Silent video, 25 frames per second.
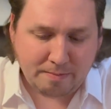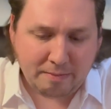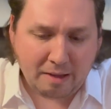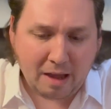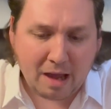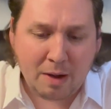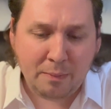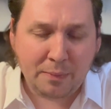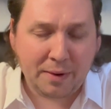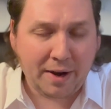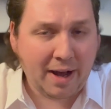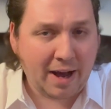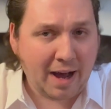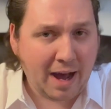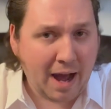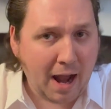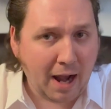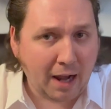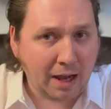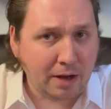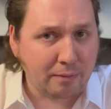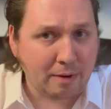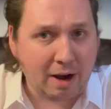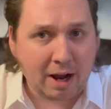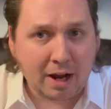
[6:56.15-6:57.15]
I would
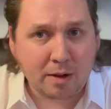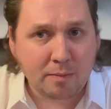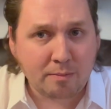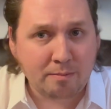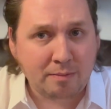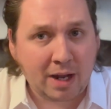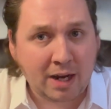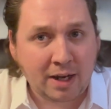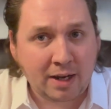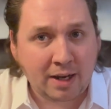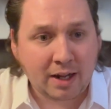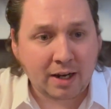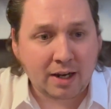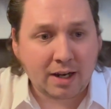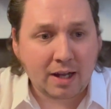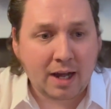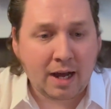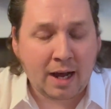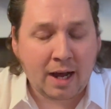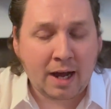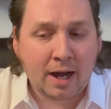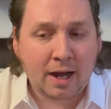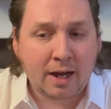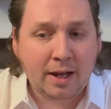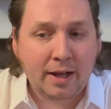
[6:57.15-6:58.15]
highly recommend it.
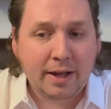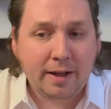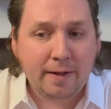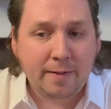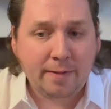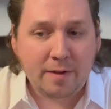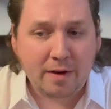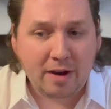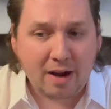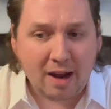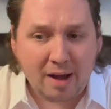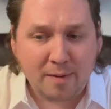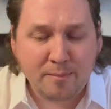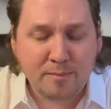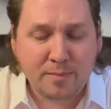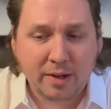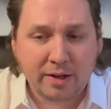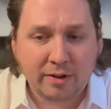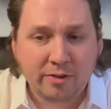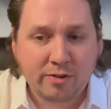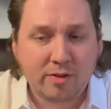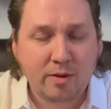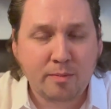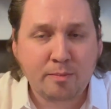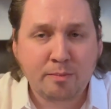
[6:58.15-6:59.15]
There have
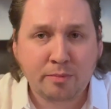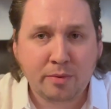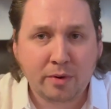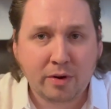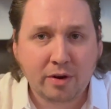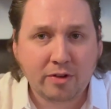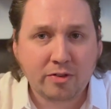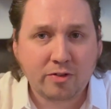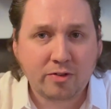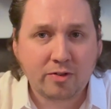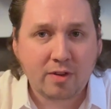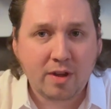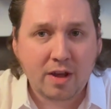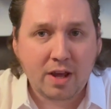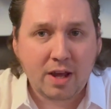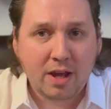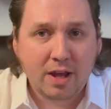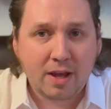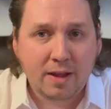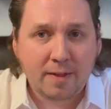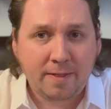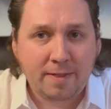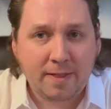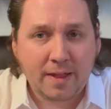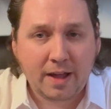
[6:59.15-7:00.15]
been some books
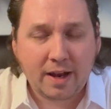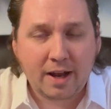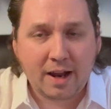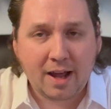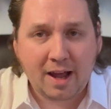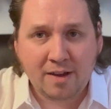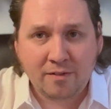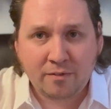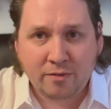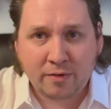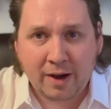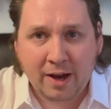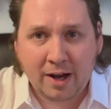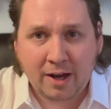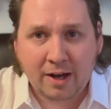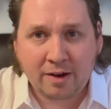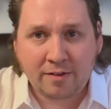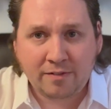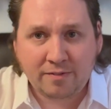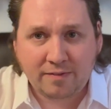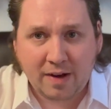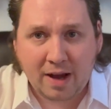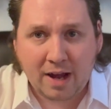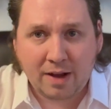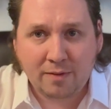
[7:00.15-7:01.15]
that I've rated
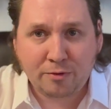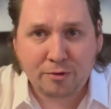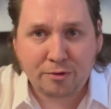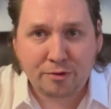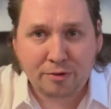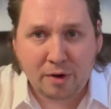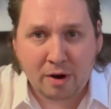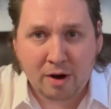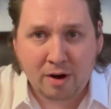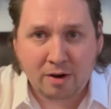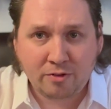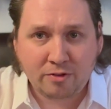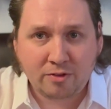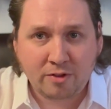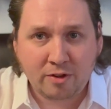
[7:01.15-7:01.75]
5 stars